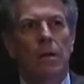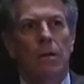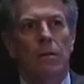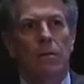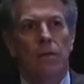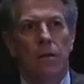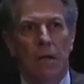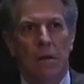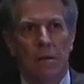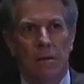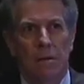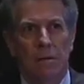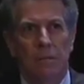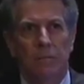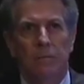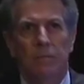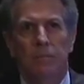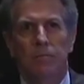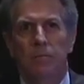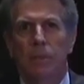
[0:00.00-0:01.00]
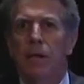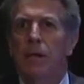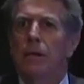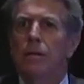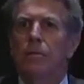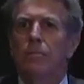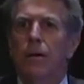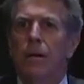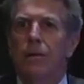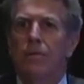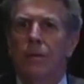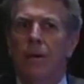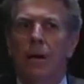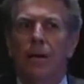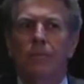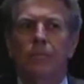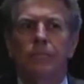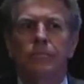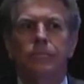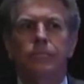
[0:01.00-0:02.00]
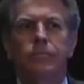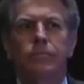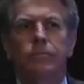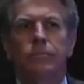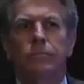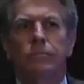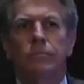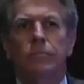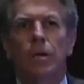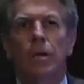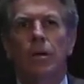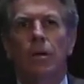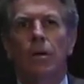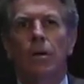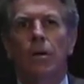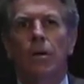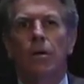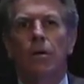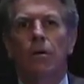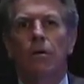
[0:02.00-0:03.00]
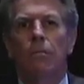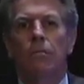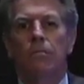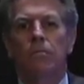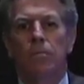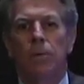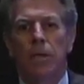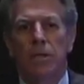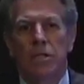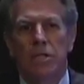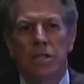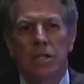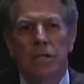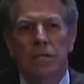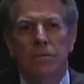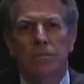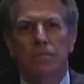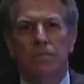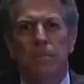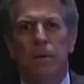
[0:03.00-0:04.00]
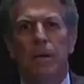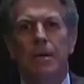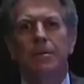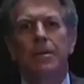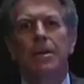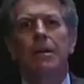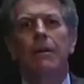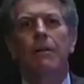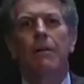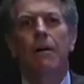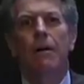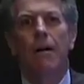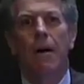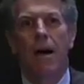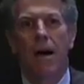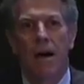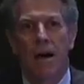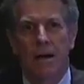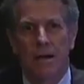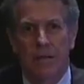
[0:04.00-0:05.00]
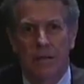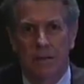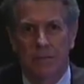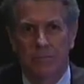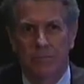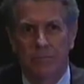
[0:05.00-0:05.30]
then picking the baby up, placing the baby harder.